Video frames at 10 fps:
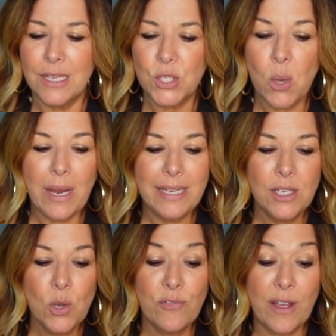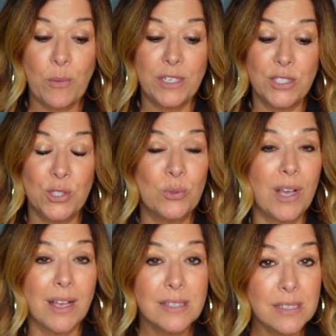So I didn't know if I wanted to do
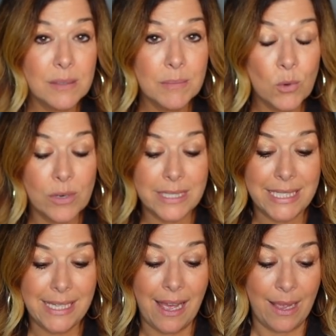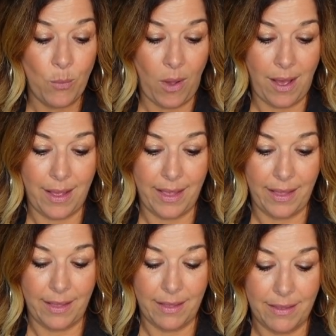custom or D I Y.
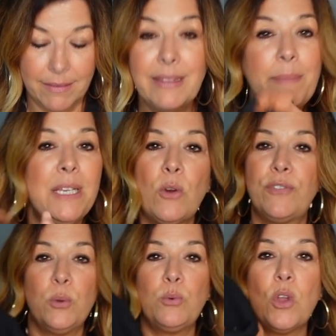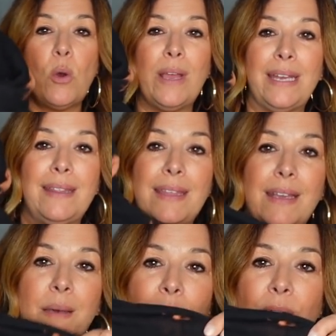Let me know if you know
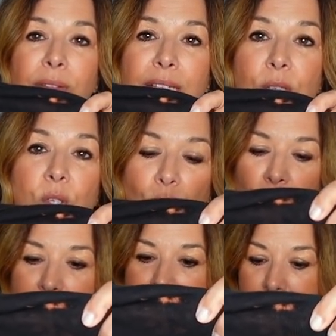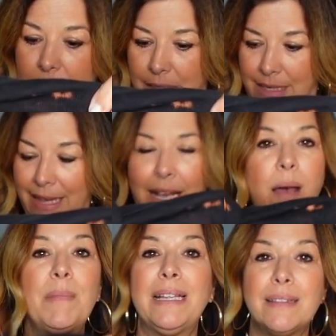anything about these hoodies. Do they
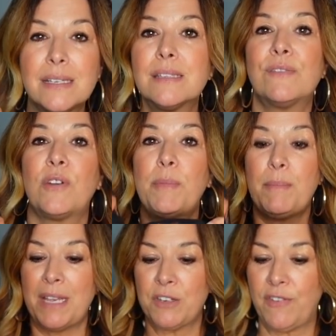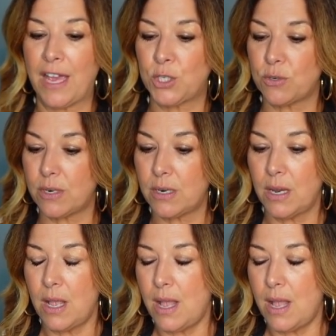come like this from the manufacturer?